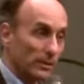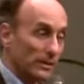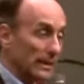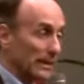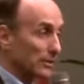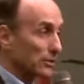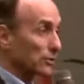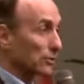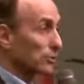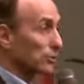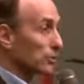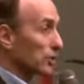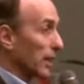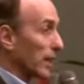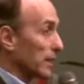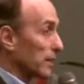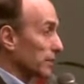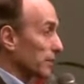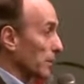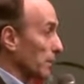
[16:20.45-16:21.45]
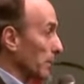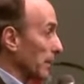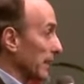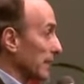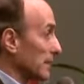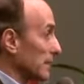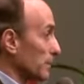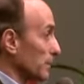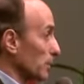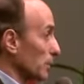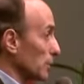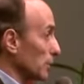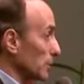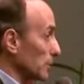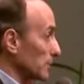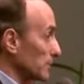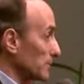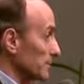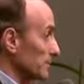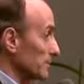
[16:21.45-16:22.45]
the testicles changed from pink to
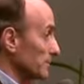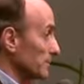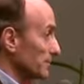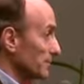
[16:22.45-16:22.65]
blue.